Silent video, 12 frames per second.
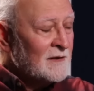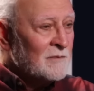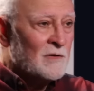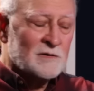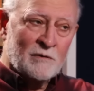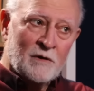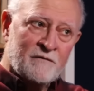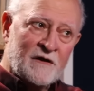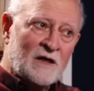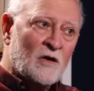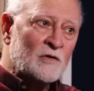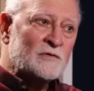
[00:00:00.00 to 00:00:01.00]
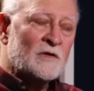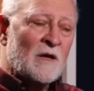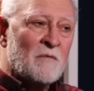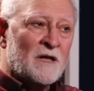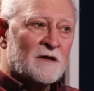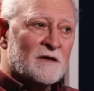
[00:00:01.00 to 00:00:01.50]
because they were very close to the
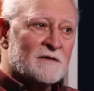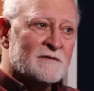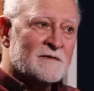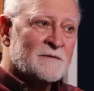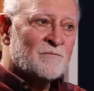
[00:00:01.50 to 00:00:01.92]
Americans.